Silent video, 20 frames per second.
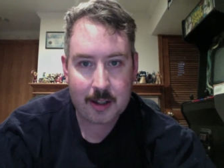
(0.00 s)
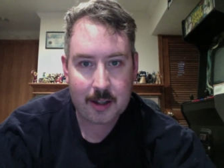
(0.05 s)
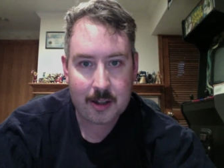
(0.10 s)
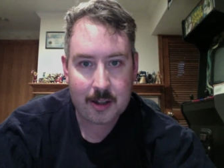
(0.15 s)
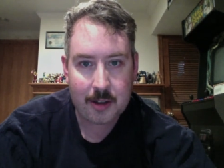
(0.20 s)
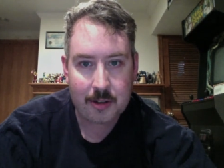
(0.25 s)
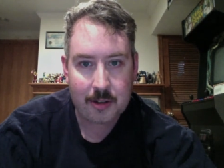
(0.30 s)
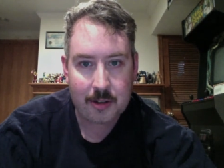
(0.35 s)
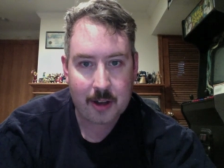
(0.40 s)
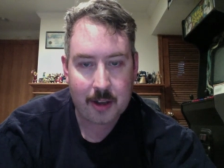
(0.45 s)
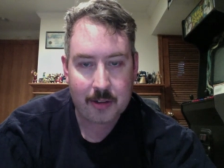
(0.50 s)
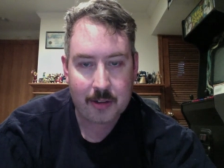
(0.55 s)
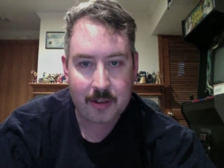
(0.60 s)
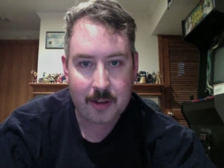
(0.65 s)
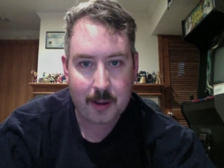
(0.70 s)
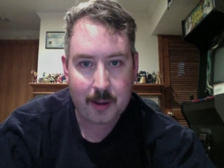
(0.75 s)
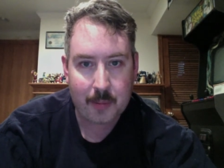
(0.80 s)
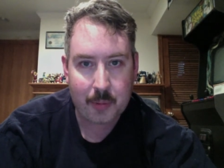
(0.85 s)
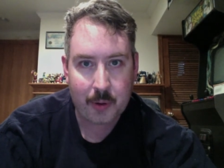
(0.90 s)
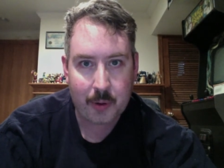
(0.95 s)
You, at
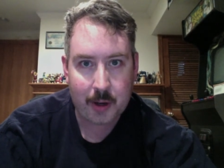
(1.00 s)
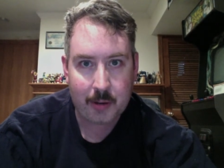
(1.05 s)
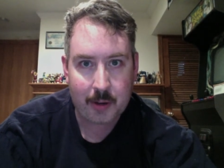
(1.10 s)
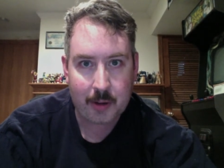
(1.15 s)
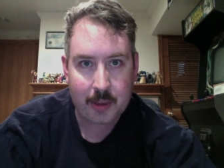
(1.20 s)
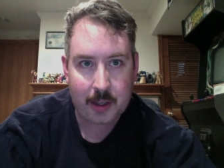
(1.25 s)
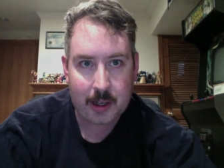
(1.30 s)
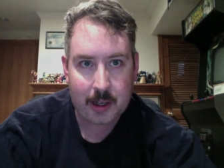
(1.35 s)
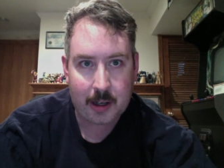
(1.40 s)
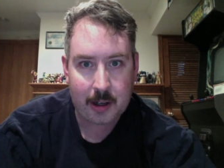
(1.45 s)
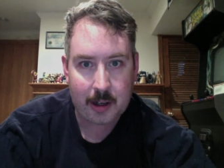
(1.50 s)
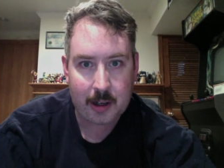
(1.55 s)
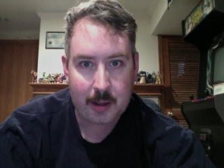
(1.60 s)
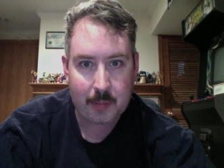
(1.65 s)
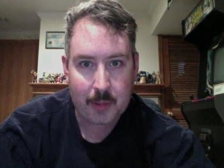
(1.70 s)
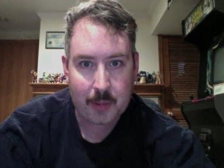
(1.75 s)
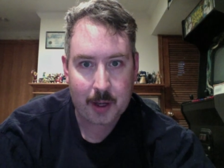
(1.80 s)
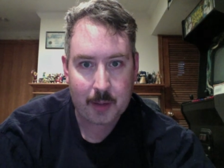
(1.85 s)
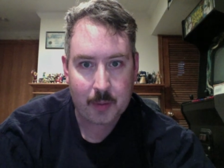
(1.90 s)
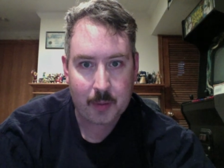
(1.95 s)
some point with an
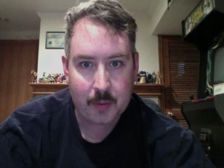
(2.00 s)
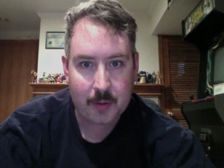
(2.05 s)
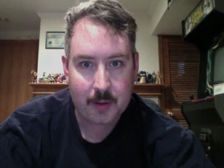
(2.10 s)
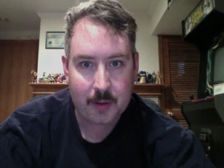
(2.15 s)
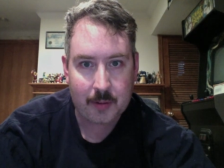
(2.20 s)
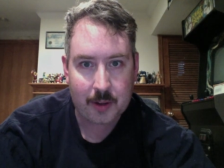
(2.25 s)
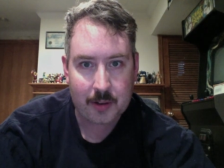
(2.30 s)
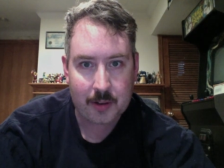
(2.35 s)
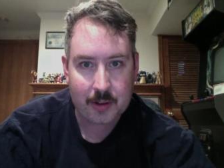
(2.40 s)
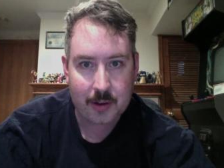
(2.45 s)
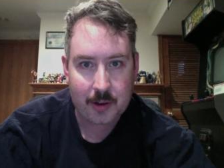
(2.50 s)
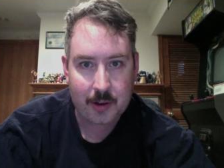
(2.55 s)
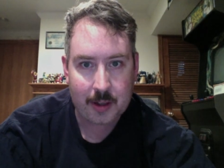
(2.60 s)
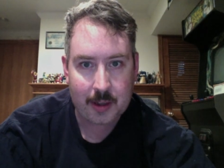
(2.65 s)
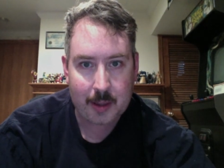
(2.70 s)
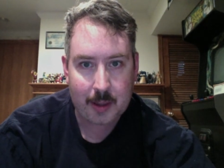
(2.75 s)
internet pay-per-view when it's going